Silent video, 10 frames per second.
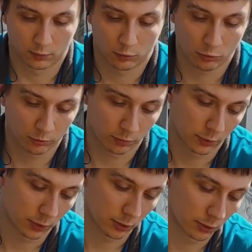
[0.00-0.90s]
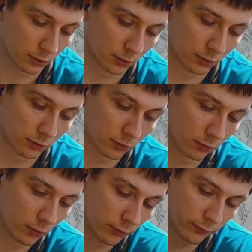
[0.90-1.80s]
chop this hood
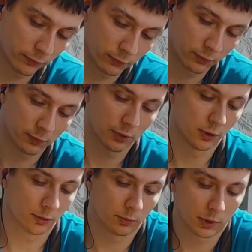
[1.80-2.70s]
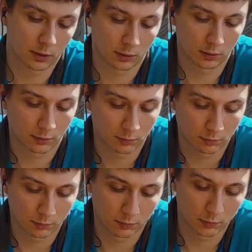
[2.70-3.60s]
off, and
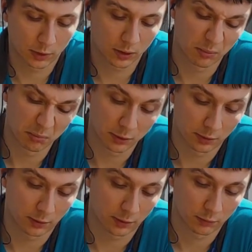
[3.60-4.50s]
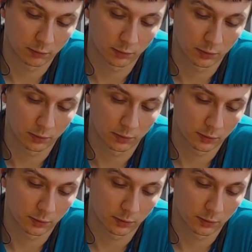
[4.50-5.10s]
maybe I will